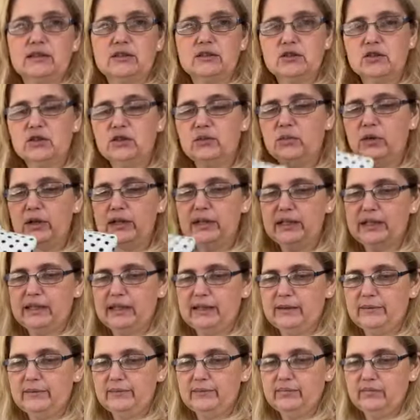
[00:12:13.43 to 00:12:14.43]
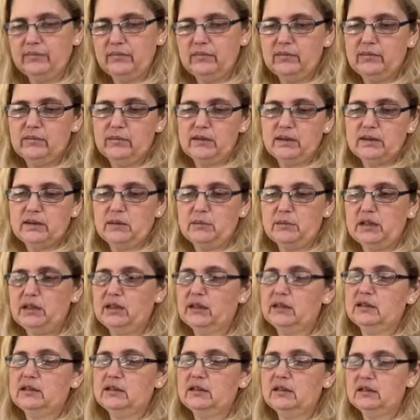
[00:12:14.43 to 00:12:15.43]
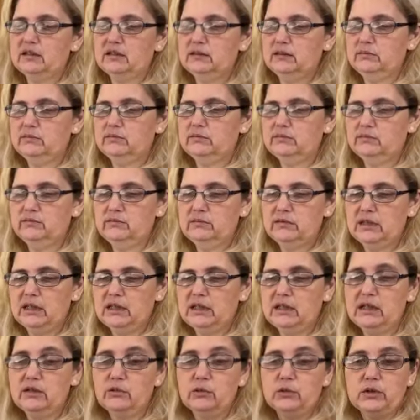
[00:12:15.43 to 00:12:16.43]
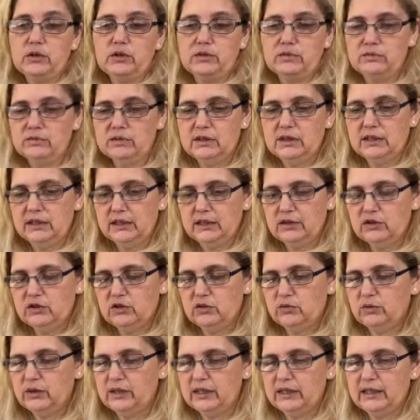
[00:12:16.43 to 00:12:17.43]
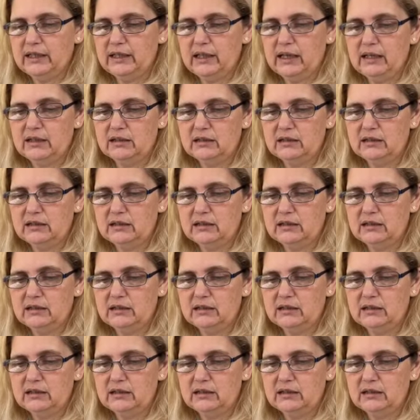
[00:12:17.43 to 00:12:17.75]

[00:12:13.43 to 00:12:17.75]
to wear, something that I would like to wear.